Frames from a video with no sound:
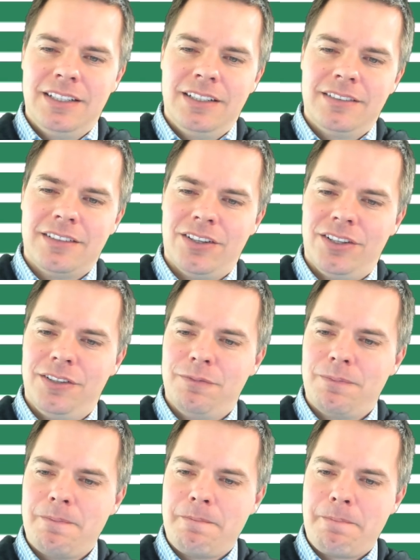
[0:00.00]
So
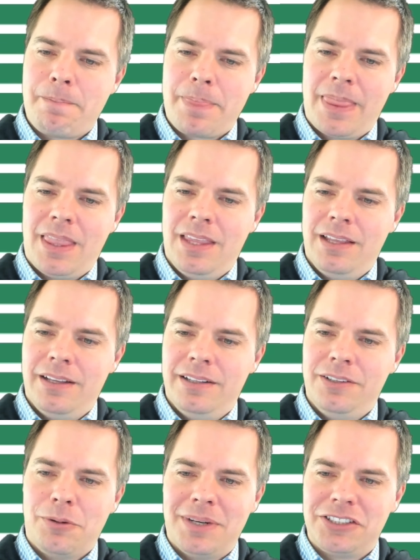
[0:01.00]

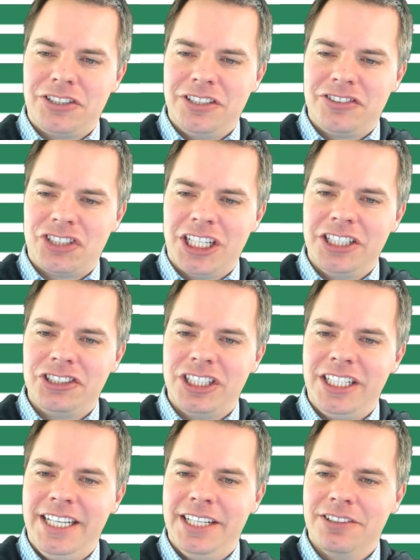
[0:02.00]
not much is changing
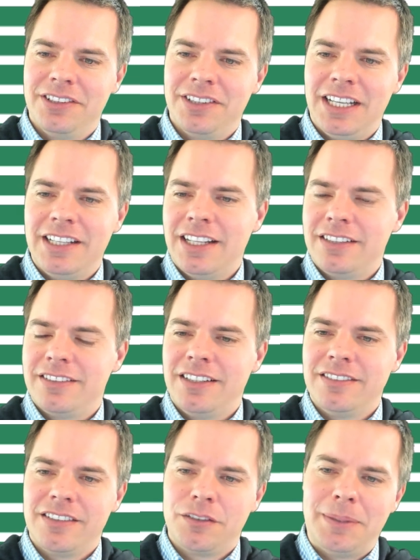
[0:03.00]
here, and that's
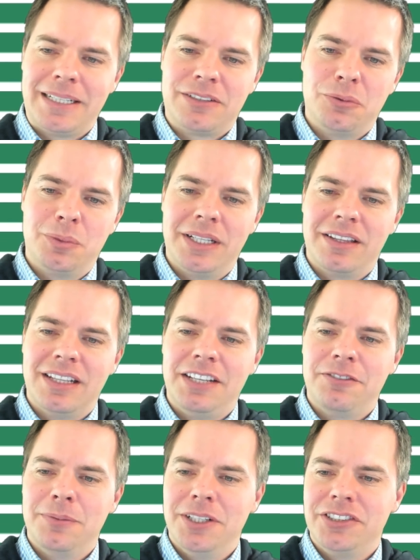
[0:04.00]
as expected with
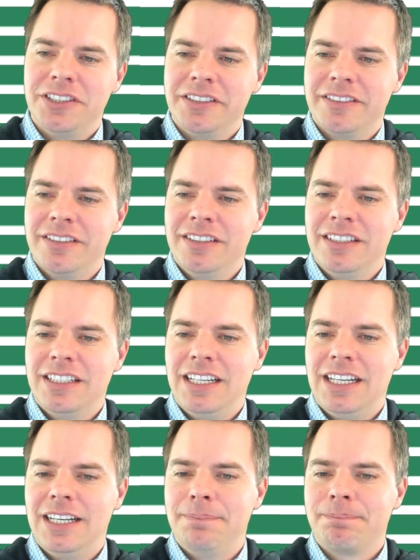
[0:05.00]
leaf emergence.
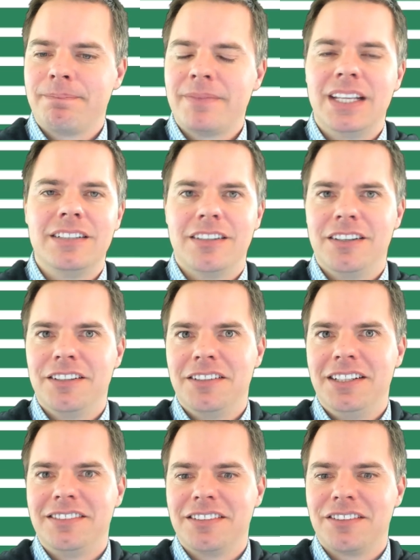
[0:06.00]
It's
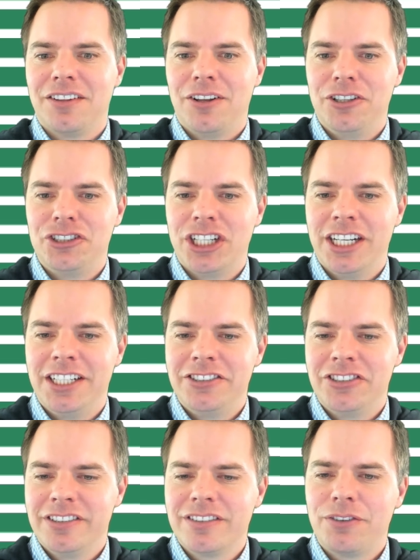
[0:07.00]
a slow
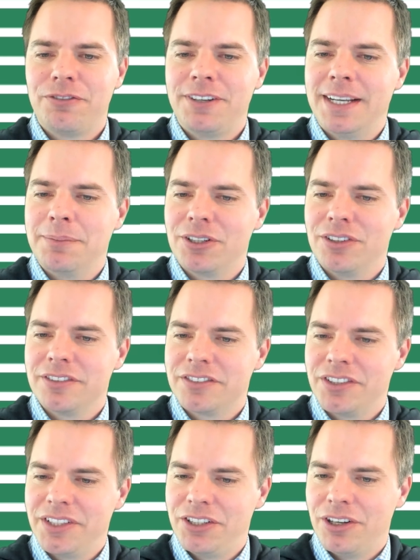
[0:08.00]
change. So if we come across
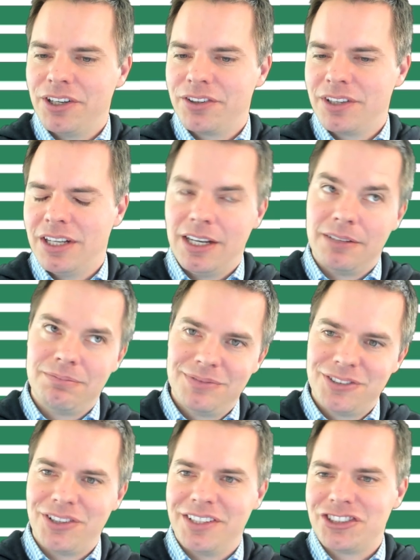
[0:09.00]
to the growth
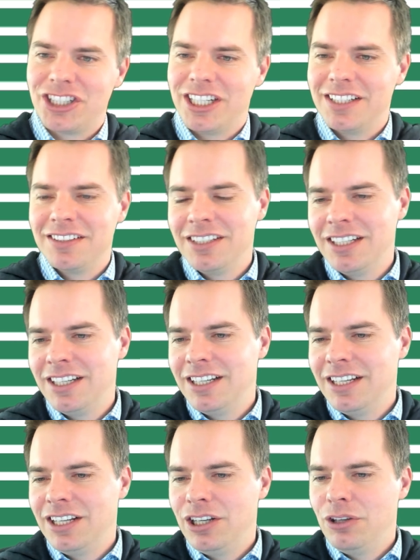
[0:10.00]
to the chart,
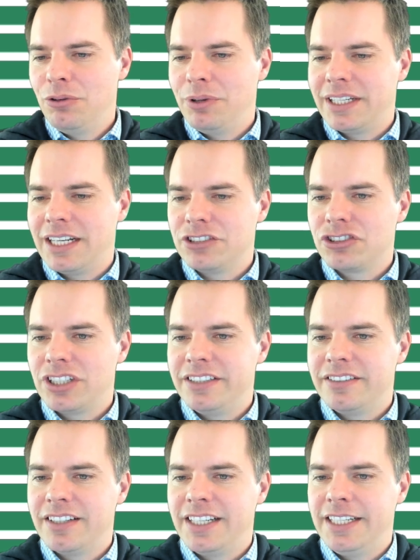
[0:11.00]
we can actually
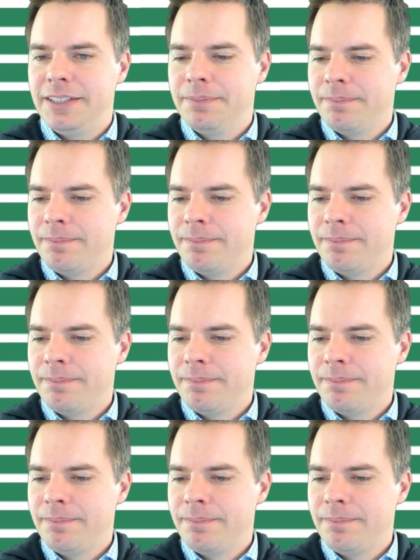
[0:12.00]
see